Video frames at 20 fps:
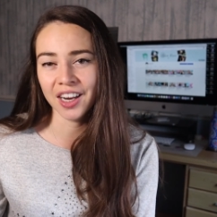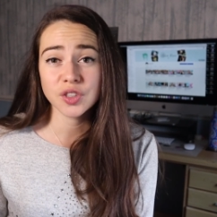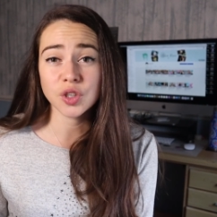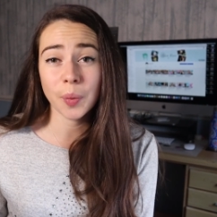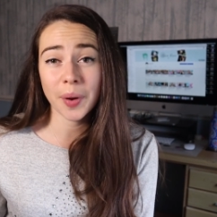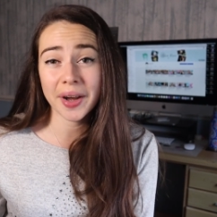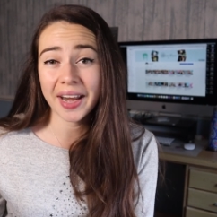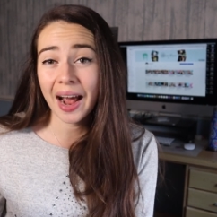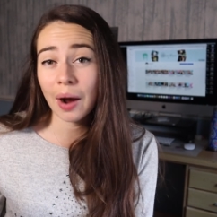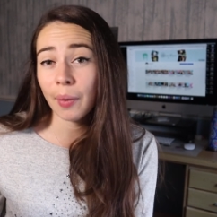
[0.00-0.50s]
So
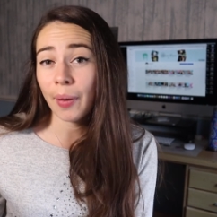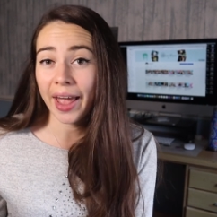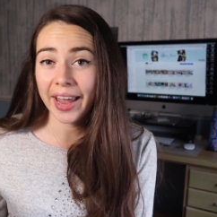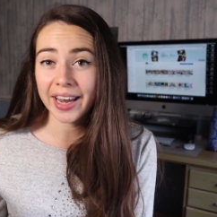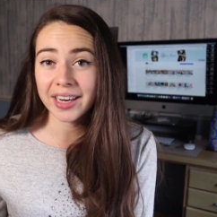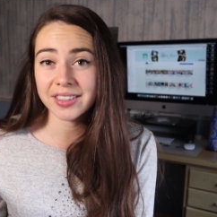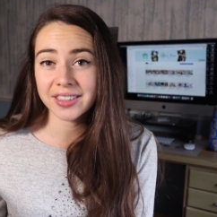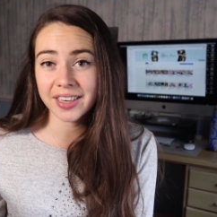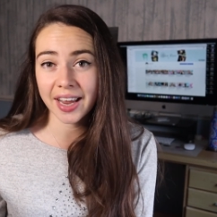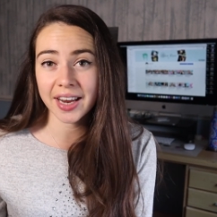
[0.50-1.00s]
we're now
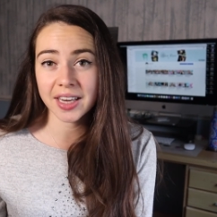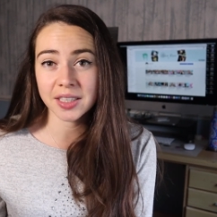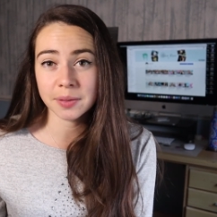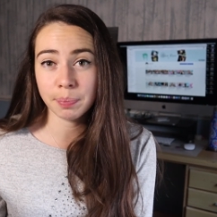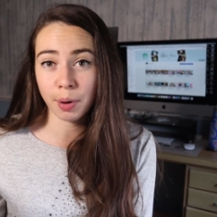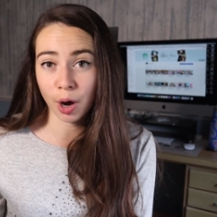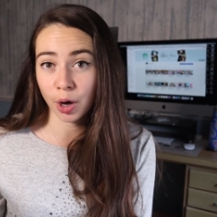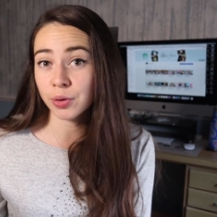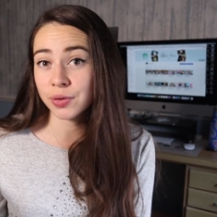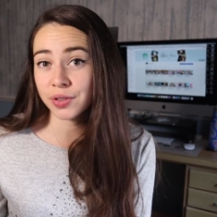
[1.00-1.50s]
eight days
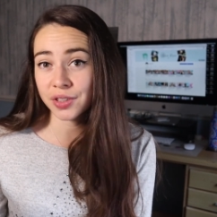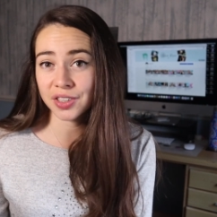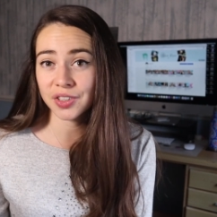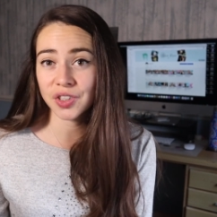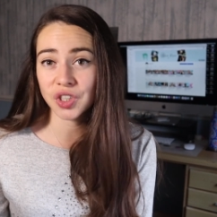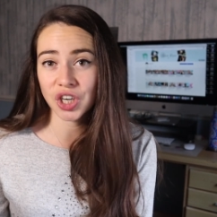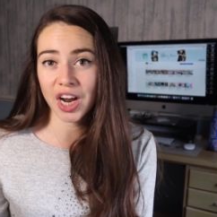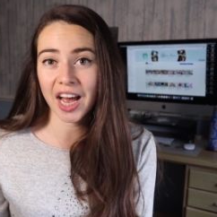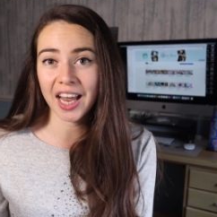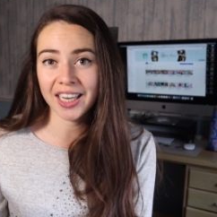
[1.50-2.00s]
post this
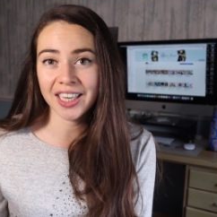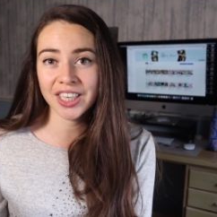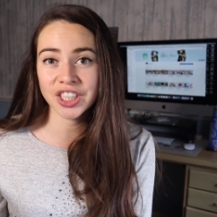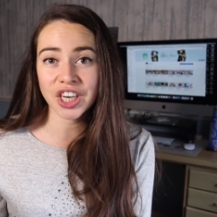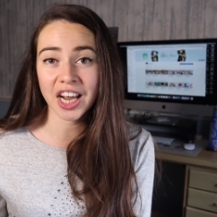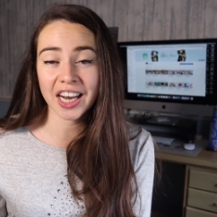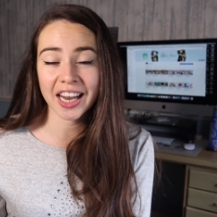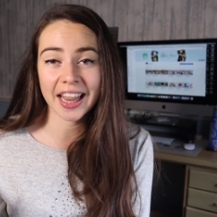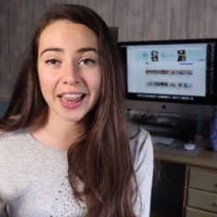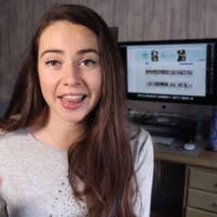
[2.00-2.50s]
challenge
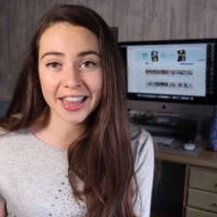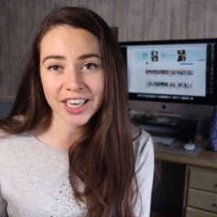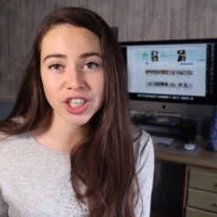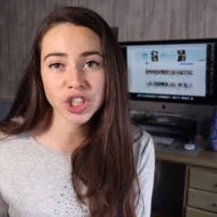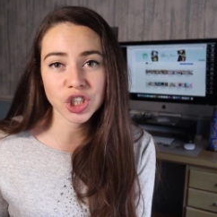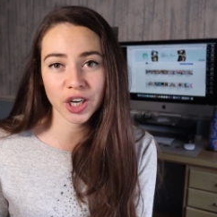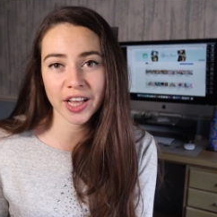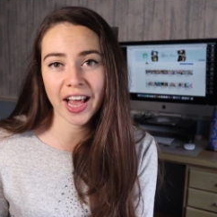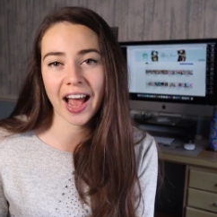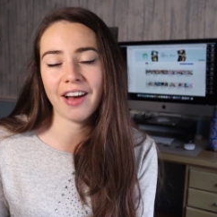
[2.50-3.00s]
and I
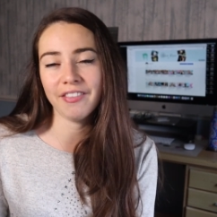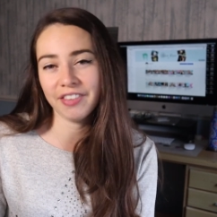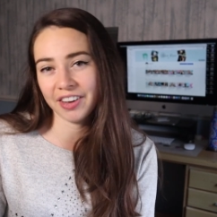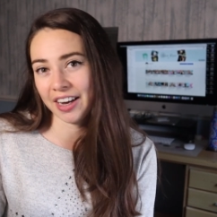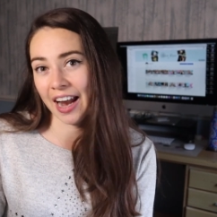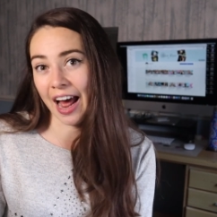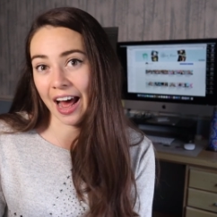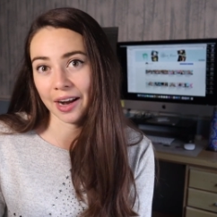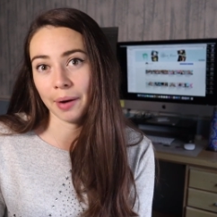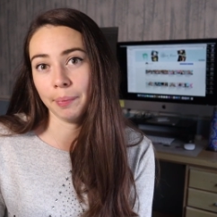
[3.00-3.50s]
literally
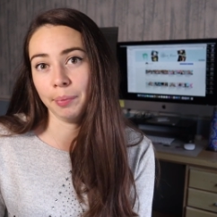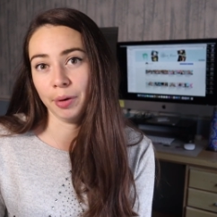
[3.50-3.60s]
haven't had a